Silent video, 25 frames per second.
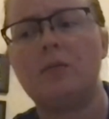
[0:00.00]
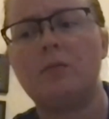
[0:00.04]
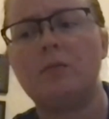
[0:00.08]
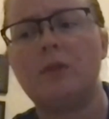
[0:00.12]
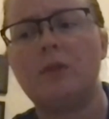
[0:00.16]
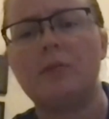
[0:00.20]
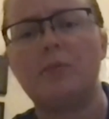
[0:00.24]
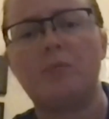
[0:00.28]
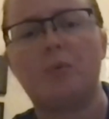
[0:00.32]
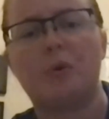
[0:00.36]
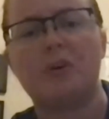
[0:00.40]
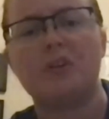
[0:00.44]

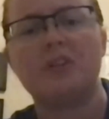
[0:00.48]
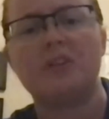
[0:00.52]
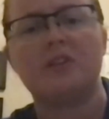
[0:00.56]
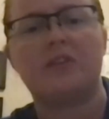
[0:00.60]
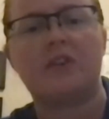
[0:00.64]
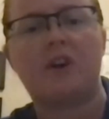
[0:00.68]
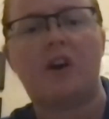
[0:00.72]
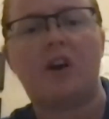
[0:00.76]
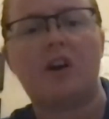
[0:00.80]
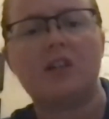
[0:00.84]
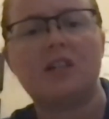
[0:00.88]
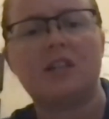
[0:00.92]
like points
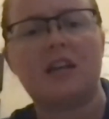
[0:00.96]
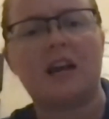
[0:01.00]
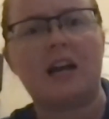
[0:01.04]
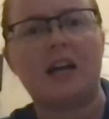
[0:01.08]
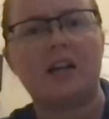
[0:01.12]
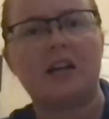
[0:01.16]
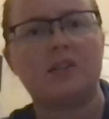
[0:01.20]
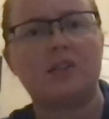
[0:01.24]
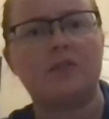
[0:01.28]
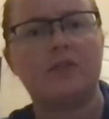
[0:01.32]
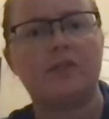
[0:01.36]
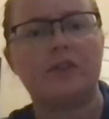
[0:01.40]
of
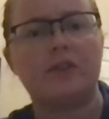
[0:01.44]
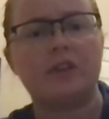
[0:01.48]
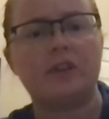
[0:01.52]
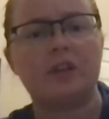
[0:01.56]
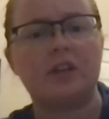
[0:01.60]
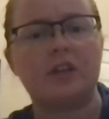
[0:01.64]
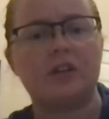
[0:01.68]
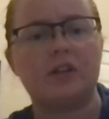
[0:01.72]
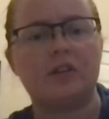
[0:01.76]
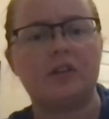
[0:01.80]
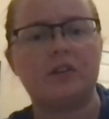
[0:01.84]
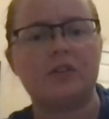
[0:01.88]
contacts for the
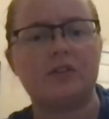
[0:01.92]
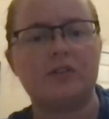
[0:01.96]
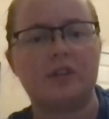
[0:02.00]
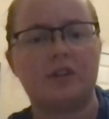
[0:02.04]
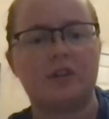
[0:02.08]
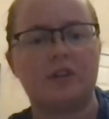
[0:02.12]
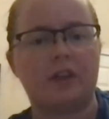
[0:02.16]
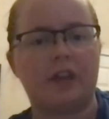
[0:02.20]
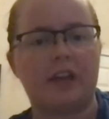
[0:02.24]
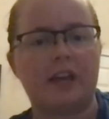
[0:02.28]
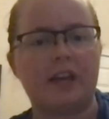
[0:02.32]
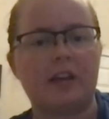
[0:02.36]
guilds that
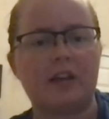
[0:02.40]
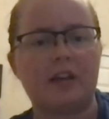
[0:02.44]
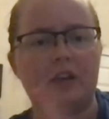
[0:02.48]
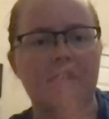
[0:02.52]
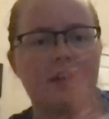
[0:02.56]
are like